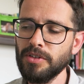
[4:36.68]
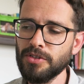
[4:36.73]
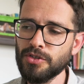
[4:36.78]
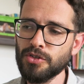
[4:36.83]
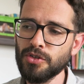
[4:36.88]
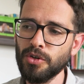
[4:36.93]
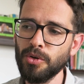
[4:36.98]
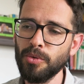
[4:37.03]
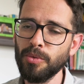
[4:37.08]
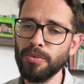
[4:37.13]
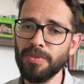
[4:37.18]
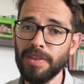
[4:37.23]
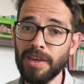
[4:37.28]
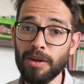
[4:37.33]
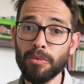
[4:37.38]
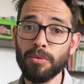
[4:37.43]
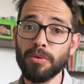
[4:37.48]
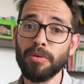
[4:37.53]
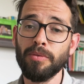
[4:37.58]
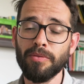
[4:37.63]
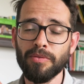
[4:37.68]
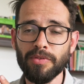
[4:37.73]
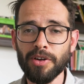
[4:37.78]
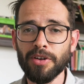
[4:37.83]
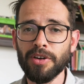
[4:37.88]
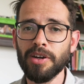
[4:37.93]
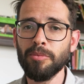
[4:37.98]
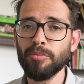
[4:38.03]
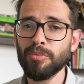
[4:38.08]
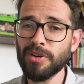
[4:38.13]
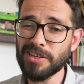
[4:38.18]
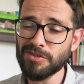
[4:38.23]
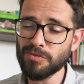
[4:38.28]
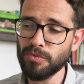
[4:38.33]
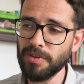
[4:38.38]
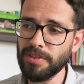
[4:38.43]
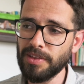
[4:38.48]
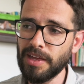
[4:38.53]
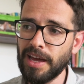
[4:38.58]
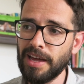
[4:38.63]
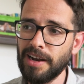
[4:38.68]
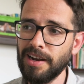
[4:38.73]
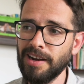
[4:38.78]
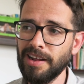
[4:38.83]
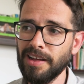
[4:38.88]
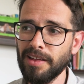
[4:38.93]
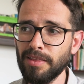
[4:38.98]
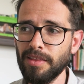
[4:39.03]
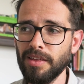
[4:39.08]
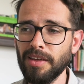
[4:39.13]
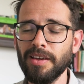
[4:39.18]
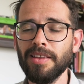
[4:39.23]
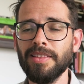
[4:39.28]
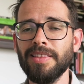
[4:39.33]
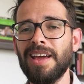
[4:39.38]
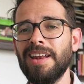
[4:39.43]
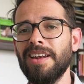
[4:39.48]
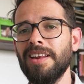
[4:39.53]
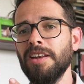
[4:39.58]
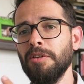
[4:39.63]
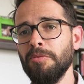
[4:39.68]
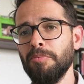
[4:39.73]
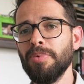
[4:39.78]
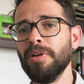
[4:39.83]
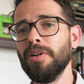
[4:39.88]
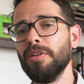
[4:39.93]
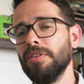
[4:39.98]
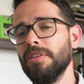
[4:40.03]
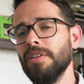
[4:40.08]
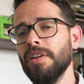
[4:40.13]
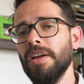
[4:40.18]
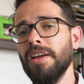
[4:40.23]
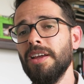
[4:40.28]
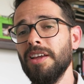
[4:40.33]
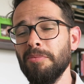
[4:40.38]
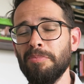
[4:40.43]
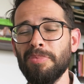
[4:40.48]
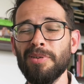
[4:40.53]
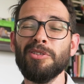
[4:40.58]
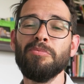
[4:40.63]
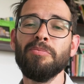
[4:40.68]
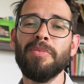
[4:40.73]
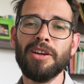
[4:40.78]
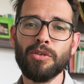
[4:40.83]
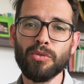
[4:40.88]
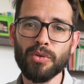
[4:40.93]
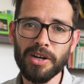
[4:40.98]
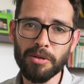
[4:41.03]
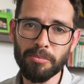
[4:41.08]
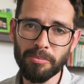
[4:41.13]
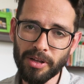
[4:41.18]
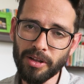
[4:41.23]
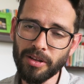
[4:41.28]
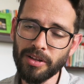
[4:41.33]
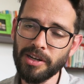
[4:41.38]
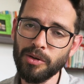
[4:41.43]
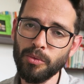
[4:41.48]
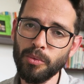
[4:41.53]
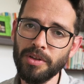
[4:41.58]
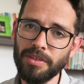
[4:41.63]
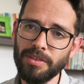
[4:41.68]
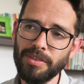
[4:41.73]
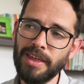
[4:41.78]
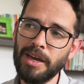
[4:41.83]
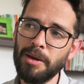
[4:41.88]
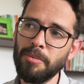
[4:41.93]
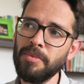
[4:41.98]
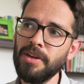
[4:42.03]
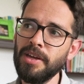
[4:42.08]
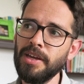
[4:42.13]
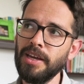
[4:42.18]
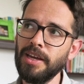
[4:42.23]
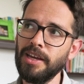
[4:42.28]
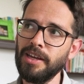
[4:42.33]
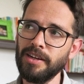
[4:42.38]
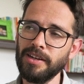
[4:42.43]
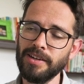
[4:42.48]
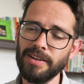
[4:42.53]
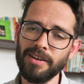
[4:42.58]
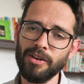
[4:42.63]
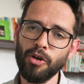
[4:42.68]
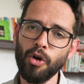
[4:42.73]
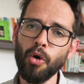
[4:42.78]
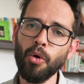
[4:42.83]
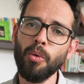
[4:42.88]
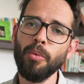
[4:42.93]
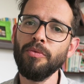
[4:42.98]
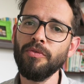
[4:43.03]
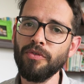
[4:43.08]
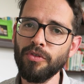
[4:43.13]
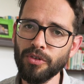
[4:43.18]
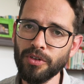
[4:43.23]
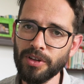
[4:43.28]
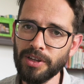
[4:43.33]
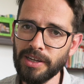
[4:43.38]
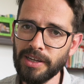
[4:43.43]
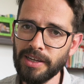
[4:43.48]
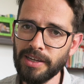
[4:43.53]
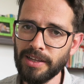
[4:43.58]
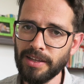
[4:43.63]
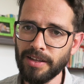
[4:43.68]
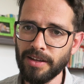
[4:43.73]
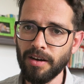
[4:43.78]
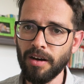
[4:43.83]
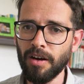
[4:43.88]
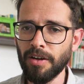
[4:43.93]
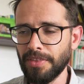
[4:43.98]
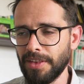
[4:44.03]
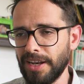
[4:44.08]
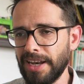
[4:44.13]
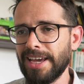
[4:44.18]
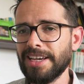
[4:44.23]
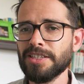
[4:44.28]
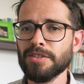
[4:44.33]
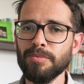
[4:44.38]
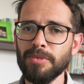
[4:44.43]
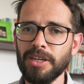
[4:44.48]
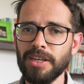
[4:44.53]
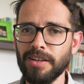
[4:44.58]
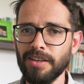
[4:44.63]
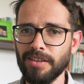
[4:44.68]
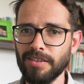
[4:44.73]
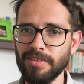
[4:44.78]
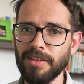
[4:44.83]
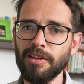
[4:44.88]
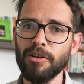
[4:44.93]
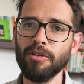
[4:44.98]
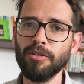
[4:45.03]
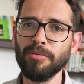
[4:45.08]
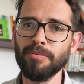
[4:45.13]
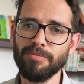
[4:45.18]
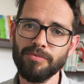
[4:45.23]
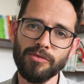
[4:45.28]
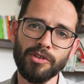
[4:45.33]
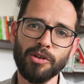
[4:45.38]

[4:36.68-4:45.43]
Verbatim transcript: So they were very impressed with that, and I think that it built my credibility with them, and then hopefully on the next meeting they'll